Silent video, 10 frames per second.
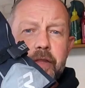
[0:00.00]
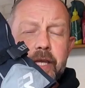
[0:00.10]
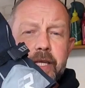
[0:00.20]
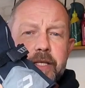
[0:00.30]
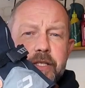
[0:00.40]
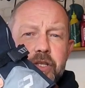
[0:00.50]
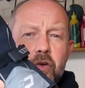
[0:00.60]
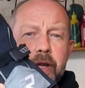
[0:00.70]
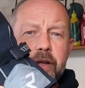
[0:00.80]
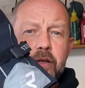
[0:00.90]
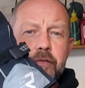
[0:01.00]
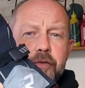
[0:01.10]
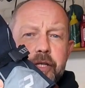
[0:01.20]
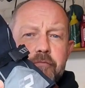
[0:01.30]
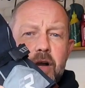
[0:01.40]
the design of
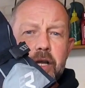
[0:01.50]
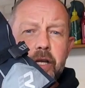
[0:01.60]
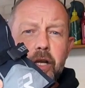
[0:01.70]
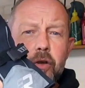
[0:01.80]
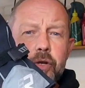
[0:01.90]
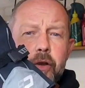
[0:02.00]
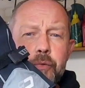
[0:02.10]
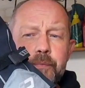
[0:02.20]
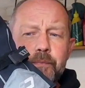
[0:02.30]
the Rukka logo.